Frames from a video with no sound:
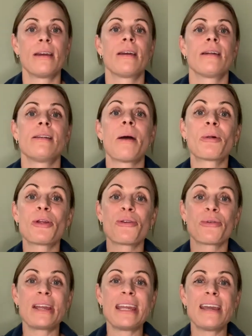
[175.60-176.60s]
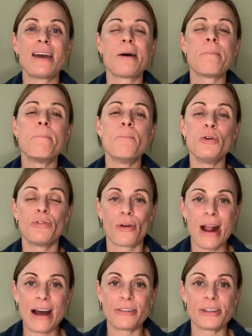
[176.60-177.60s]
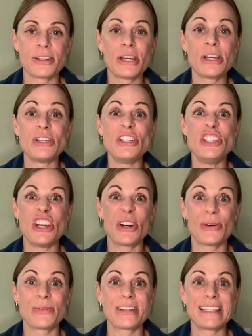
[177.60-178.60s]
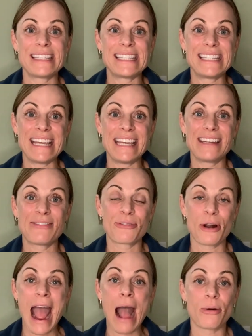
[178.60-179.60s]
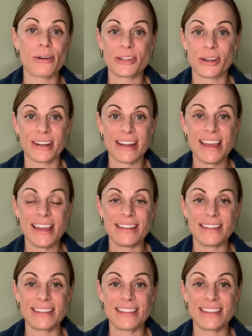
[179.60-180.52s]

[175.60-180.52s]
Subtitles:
Number 3, move around. Don't sit for hours on end.